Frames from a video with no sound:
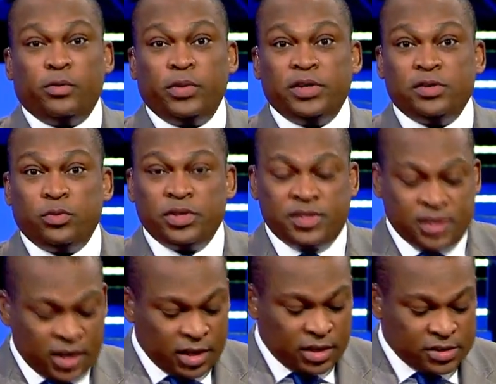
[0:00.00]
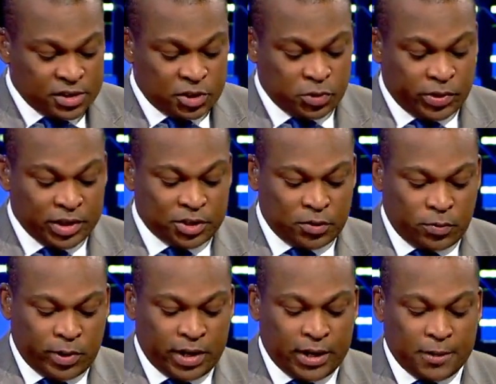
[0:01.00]
We're sitting in a
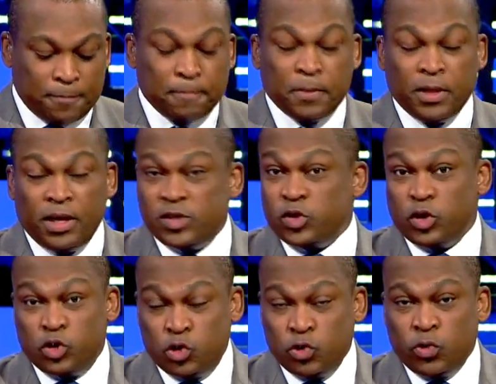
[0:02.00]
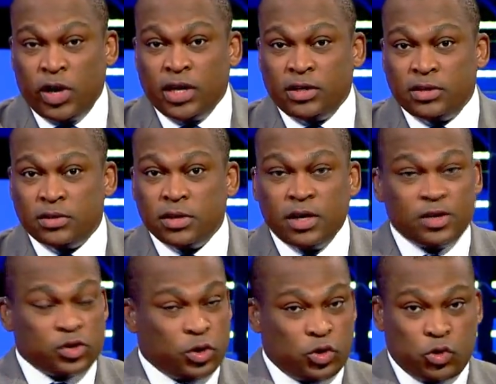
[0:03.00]
situation where he's got two right and
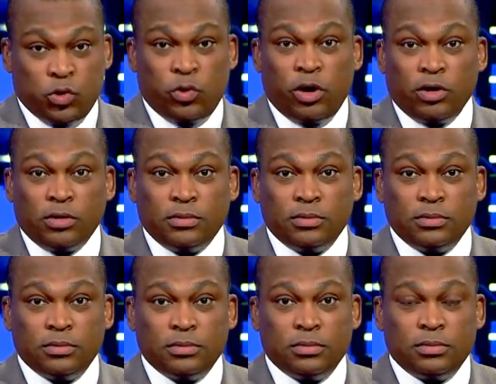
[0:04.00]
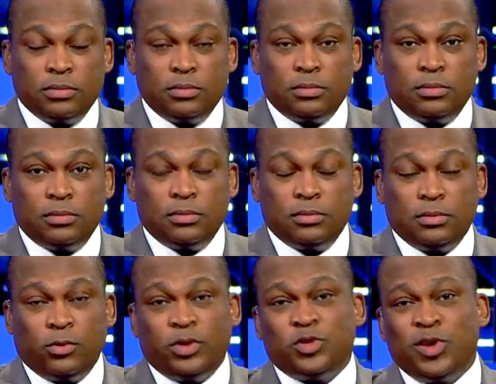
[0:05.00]
he's got two wrong.
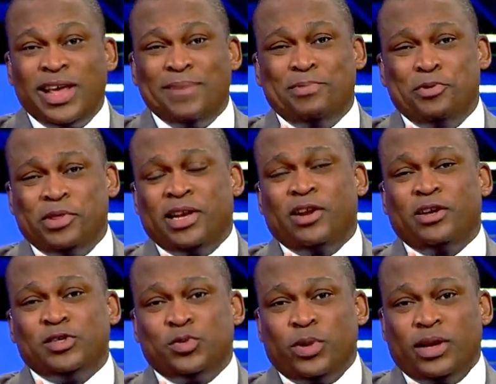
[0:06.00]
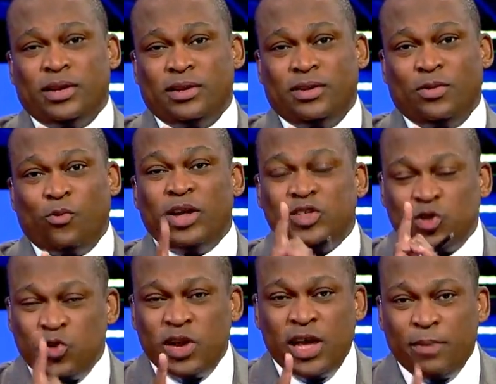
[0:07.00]
What's going to happen with the last one? What's
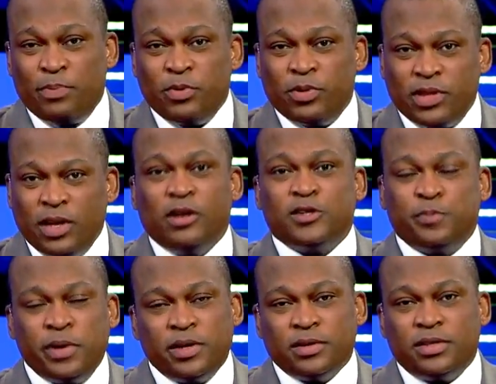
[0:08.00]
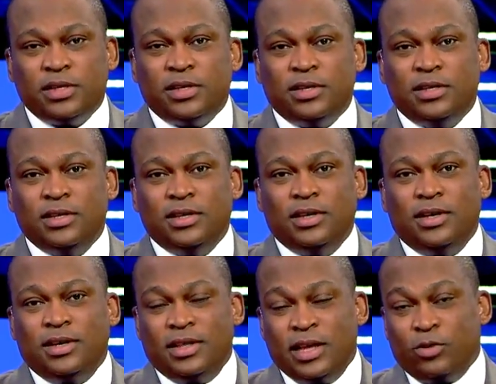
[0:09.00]
going to happen with the last penalty?
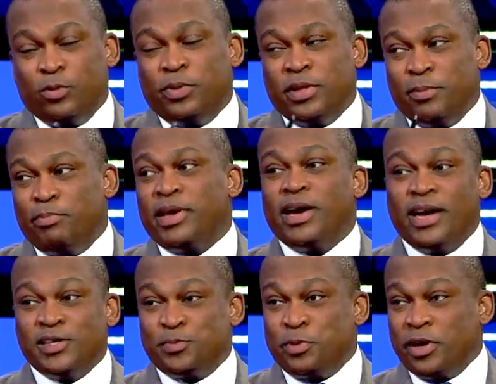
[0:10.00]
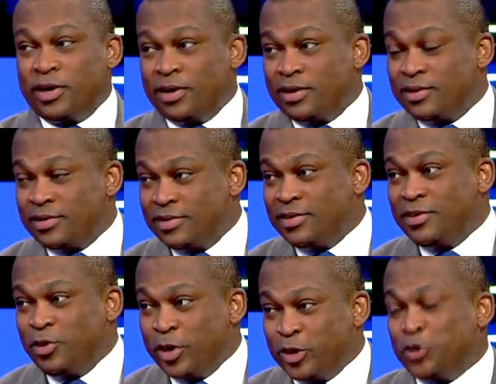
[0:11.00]
That will be the big icebreaker.
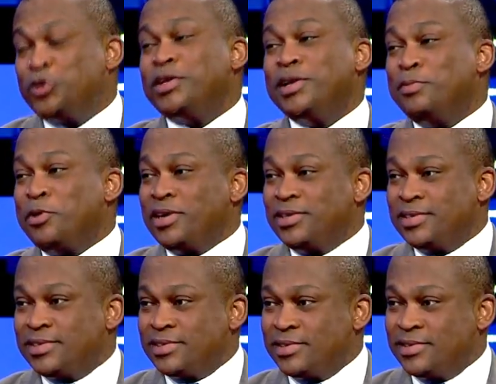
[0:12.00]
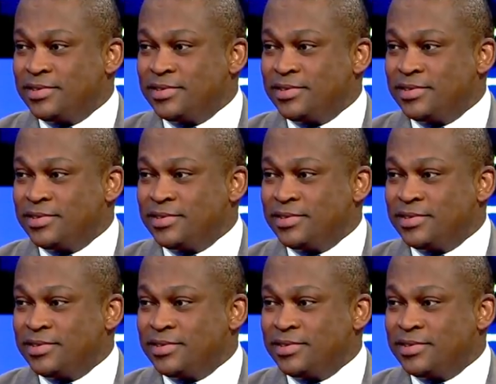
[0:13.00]
You had to deliberate.